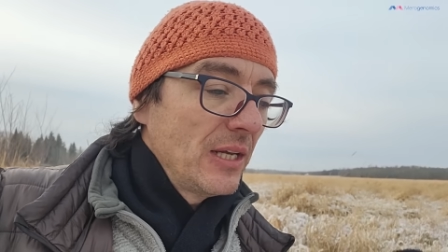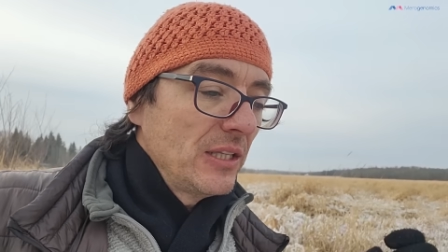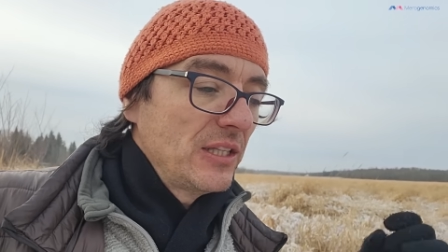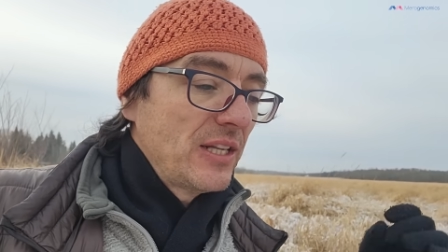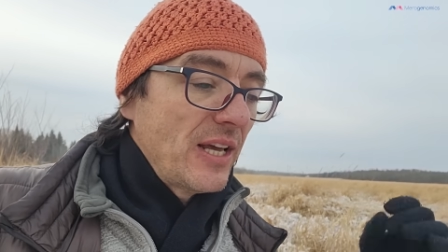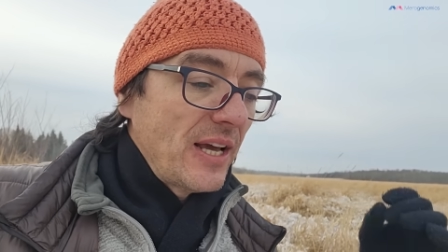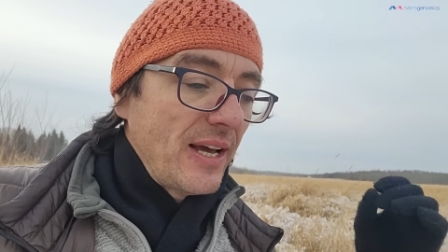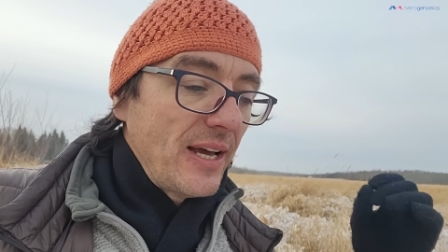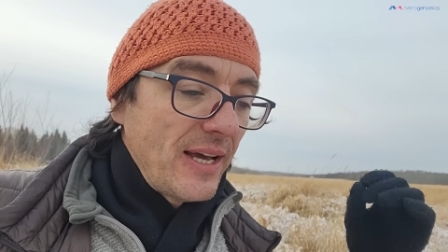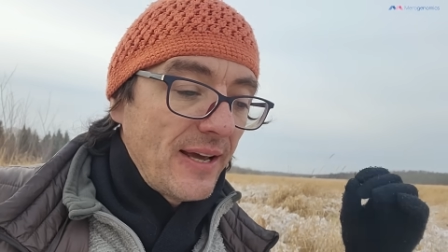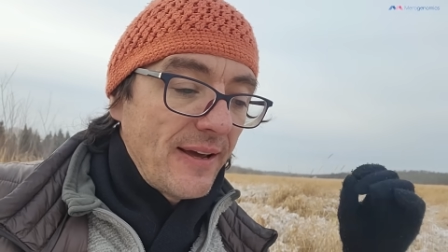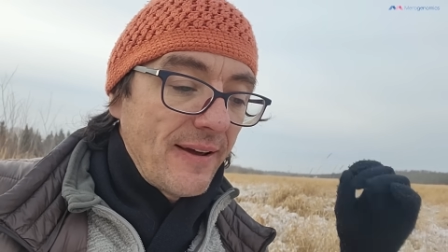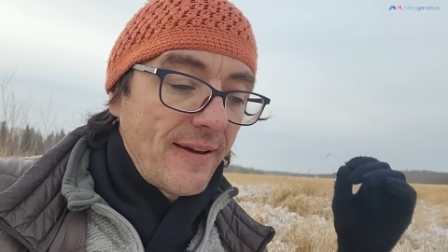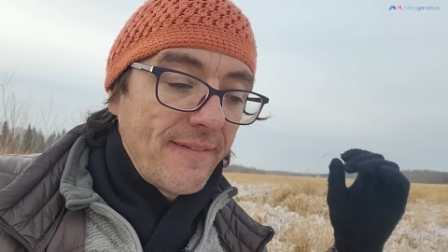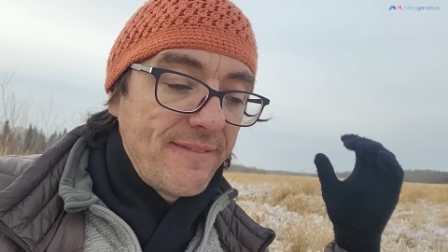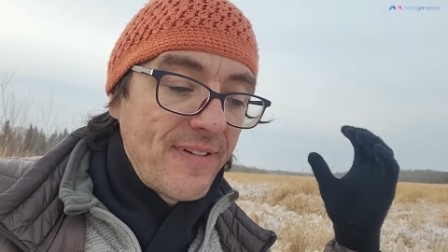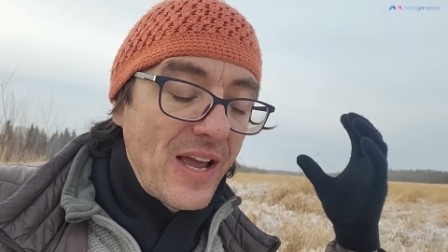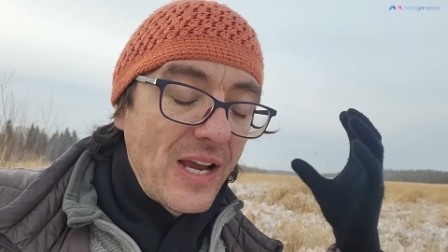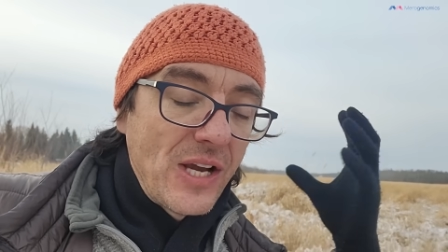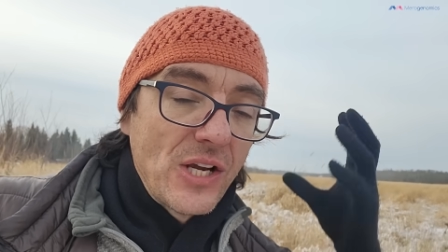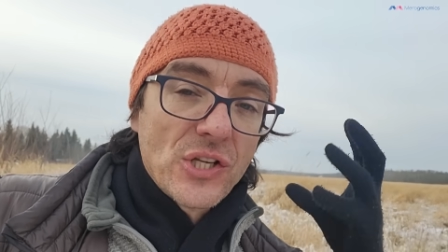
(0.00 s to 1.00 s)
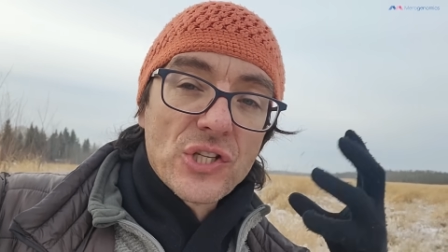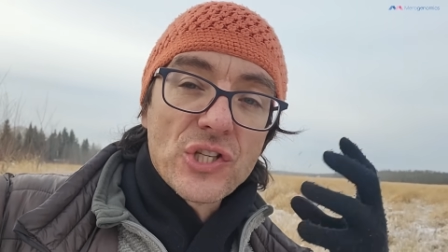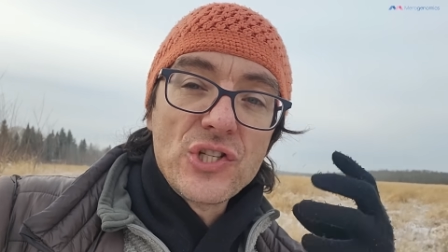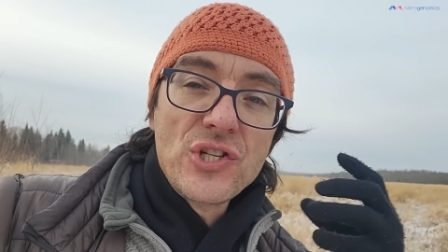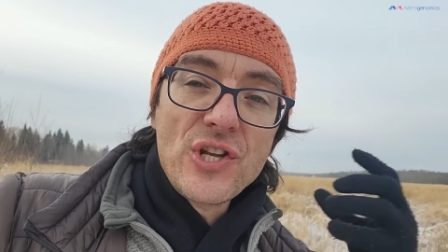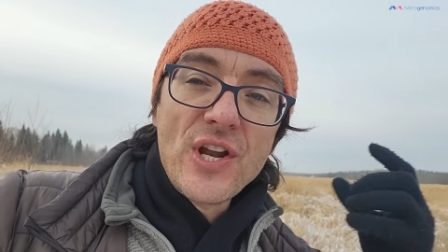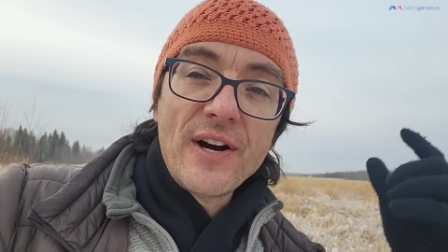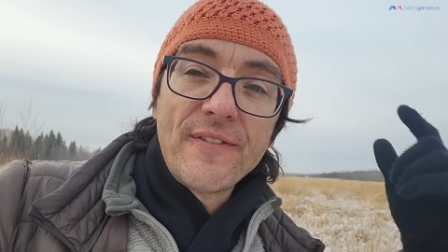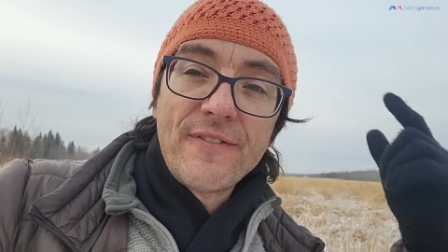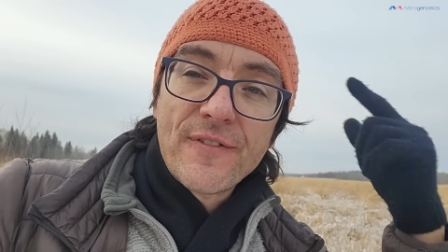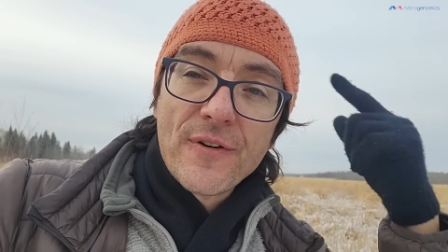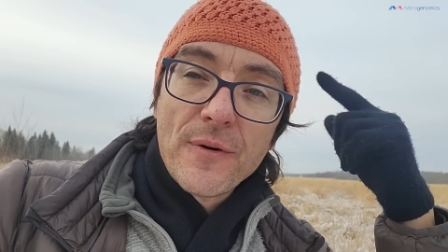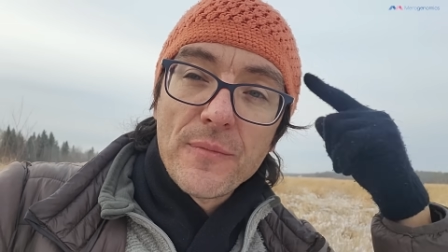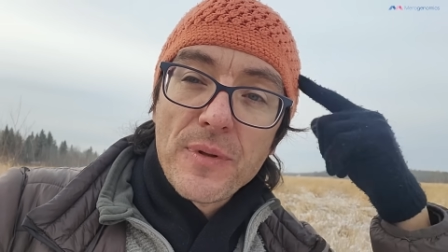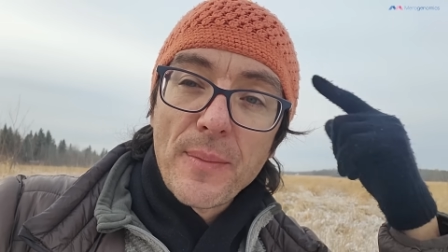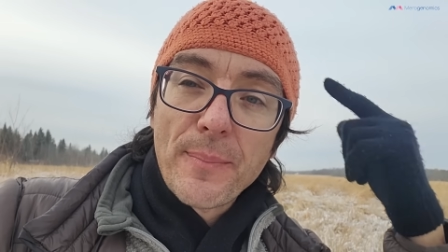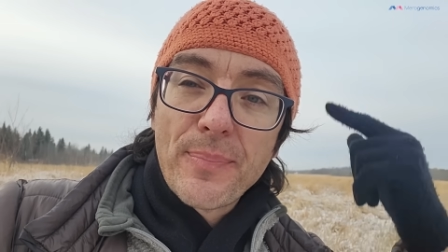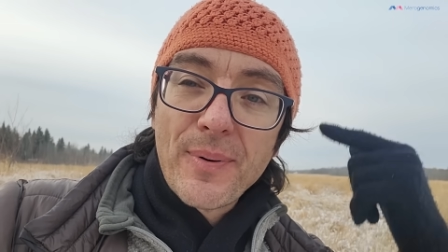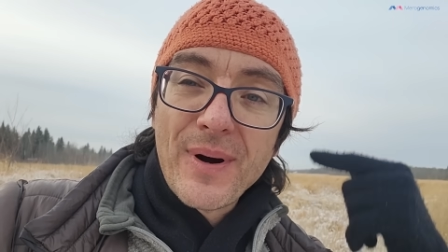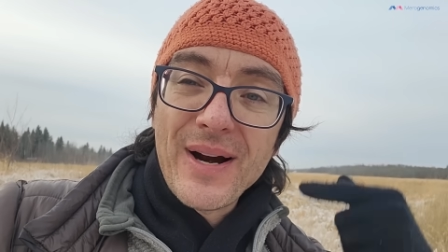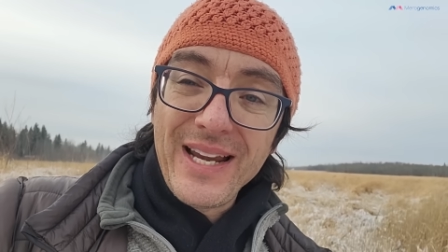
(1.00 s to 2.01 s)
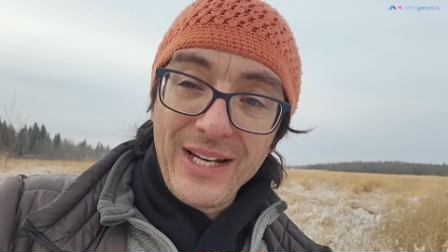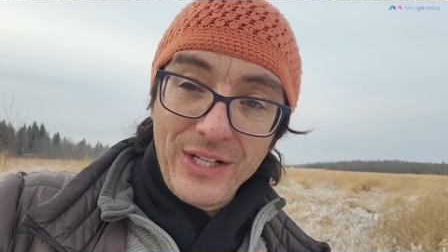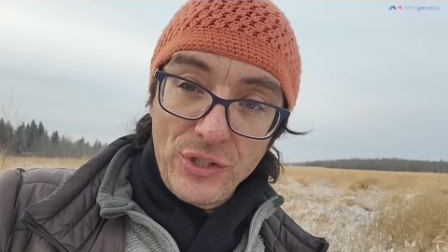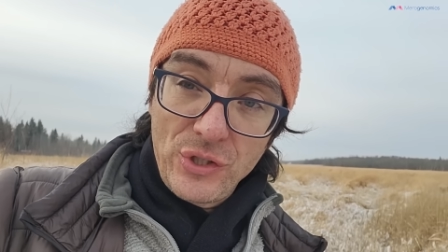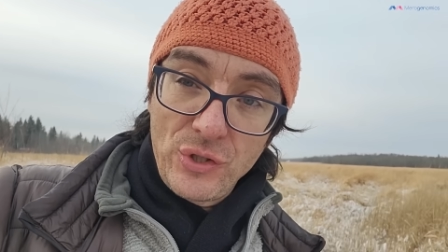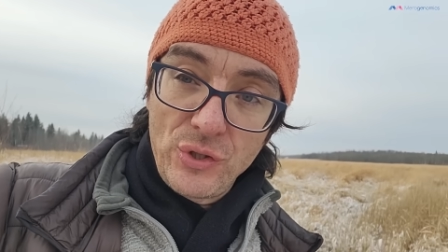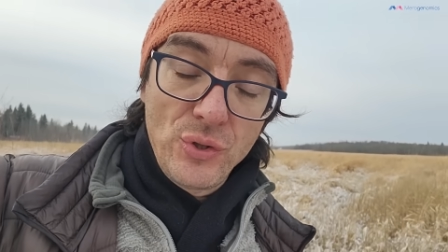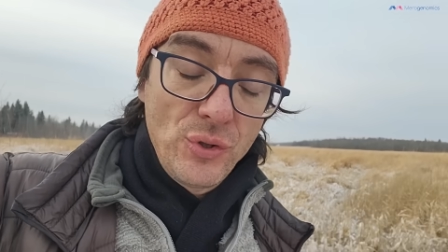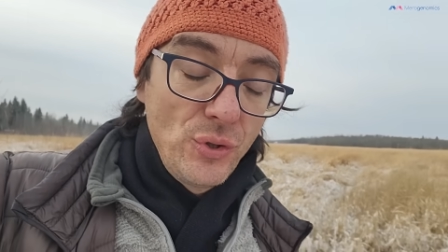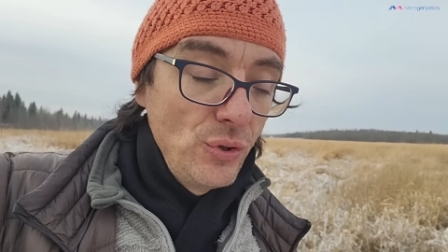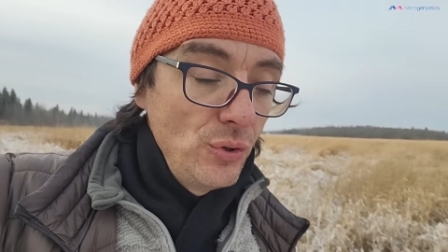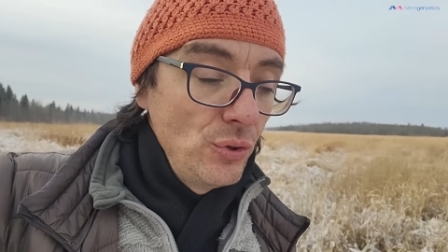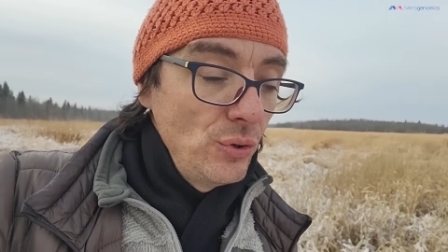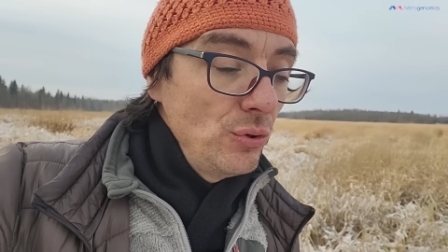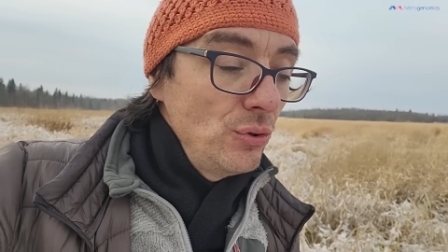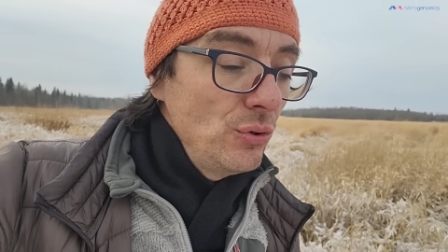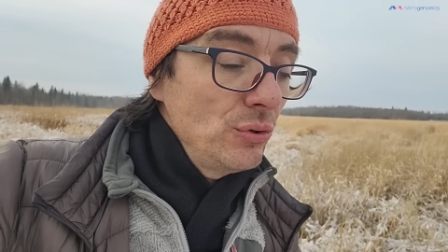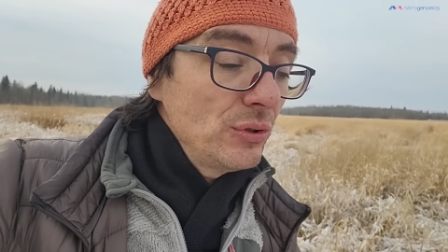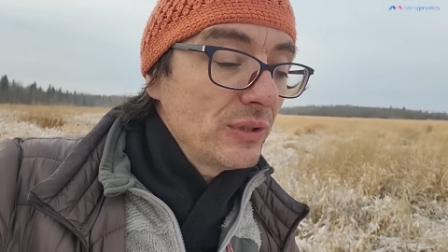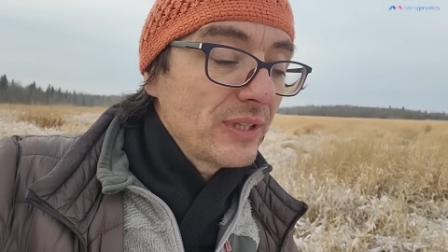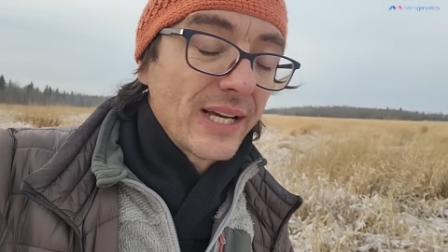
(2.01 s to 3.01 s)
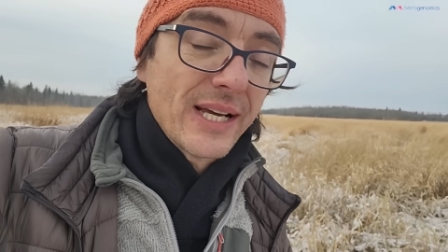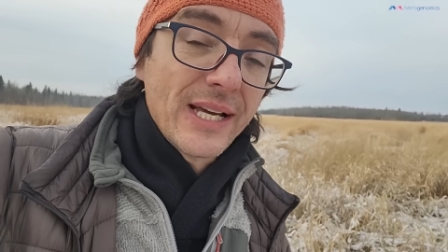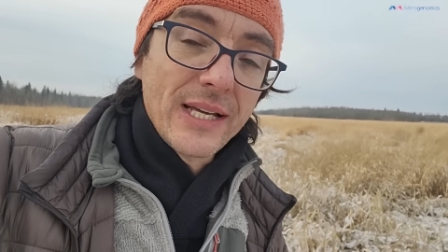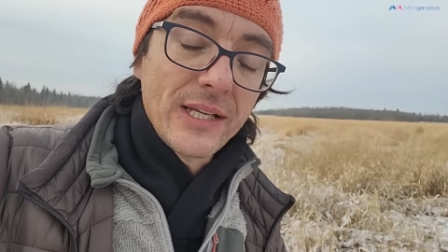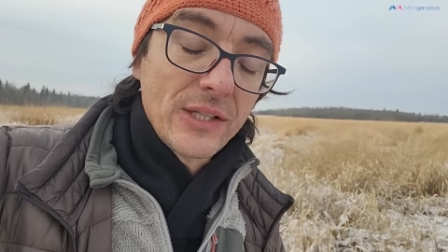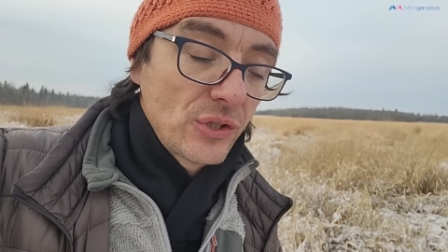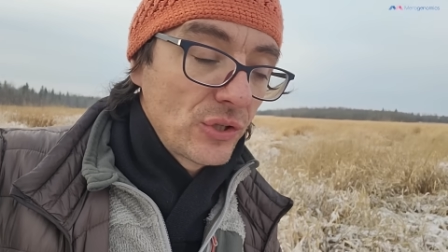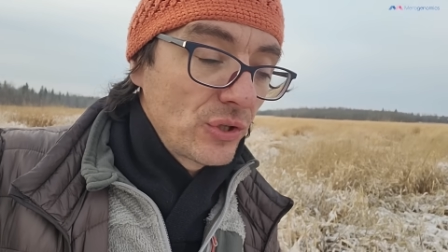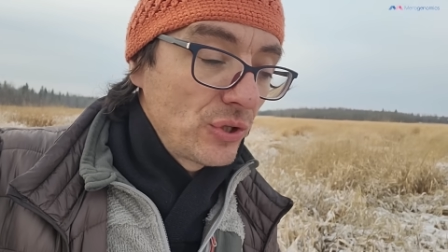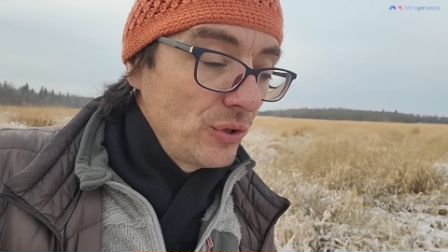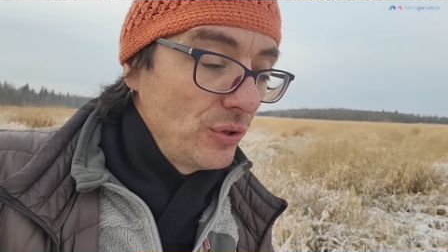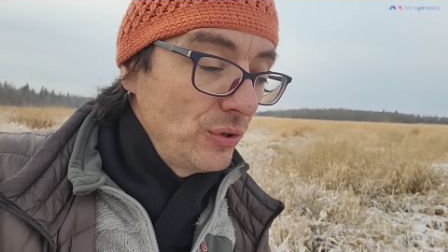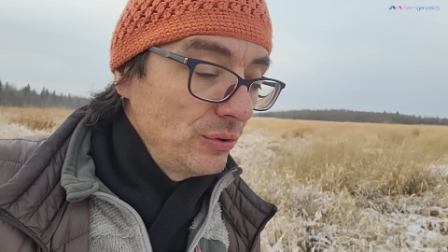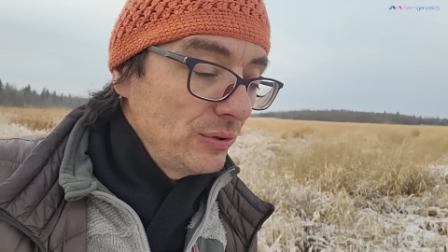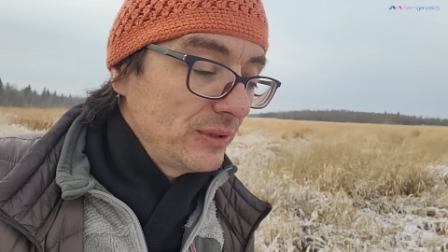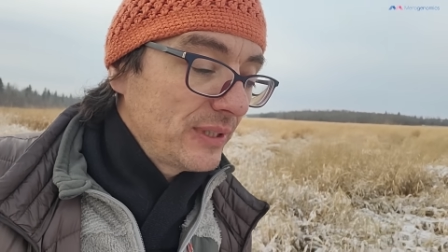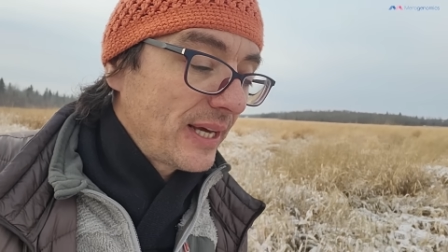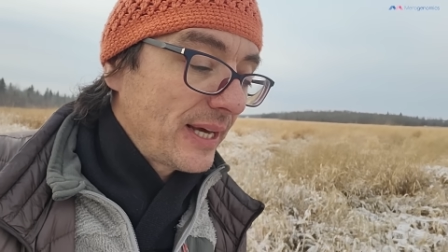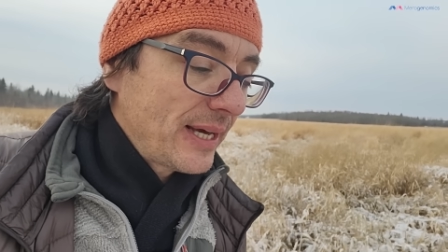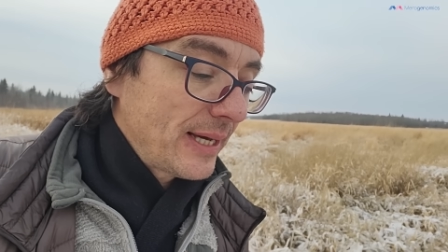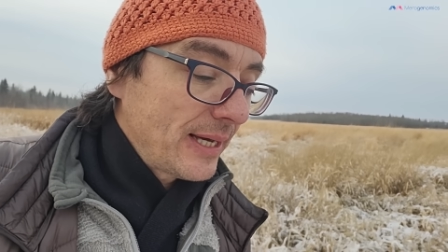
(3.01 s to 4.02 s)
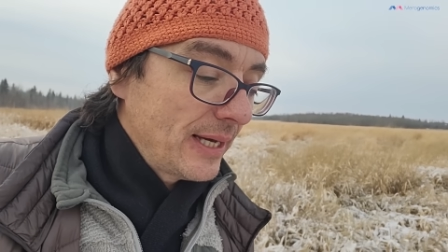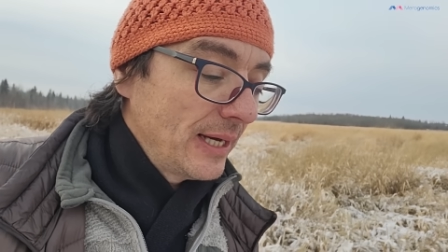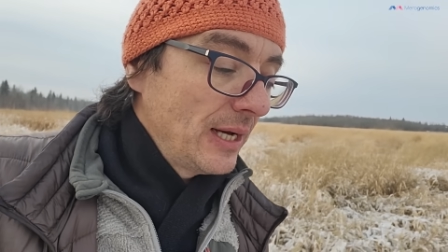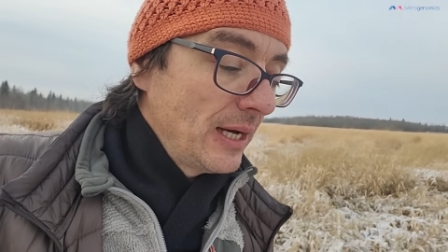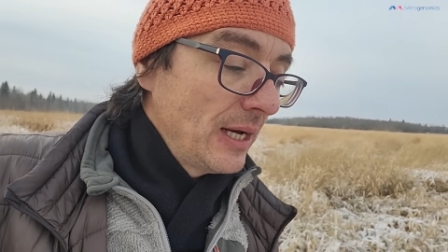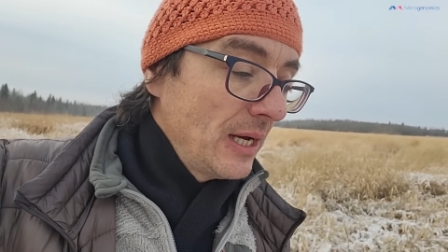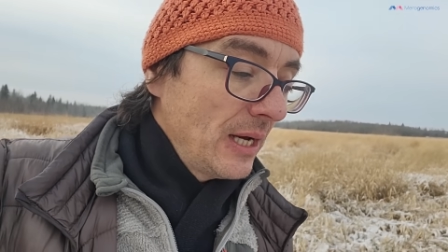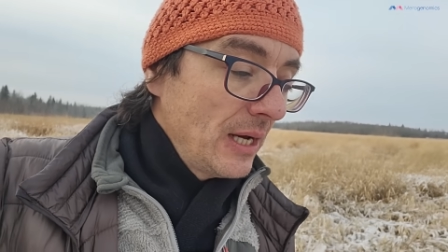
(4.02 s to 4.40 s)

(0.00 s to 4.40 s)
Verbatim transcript: the vagus nerve from the brain to the, to the